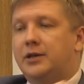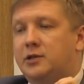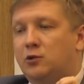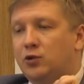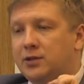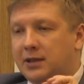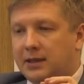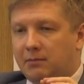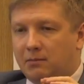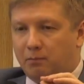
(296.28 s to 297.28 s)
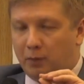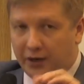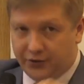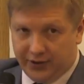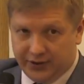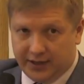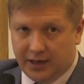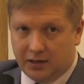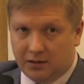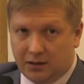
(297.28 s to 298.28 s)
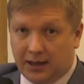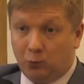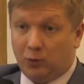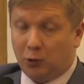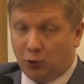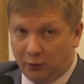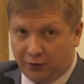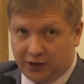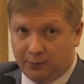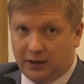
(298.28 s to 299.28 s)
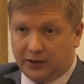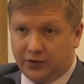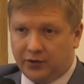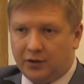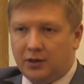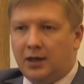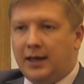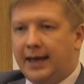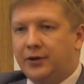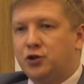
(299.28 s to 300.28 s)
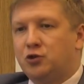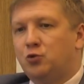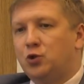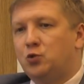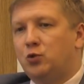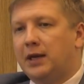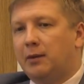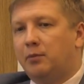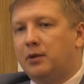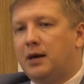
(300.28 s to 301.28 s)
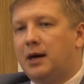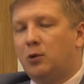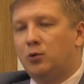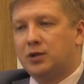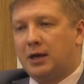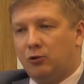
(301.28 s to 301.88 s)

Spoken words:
As soon as that partner is there and we are looking for that partner. And as soon as we comply with